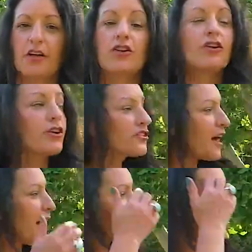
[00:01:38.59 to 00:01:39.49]
looked
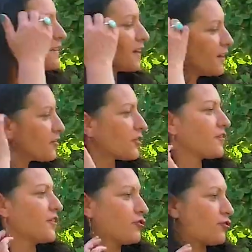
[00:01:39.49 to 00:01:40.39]
at the leaves
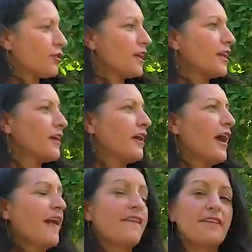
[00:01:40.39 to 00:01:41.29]
of this tree
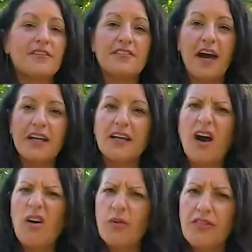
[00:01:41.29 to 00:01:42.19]
and decided,
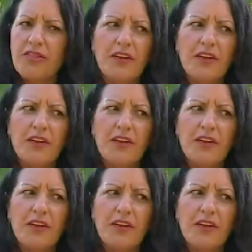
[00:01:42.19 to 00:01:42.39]
oh,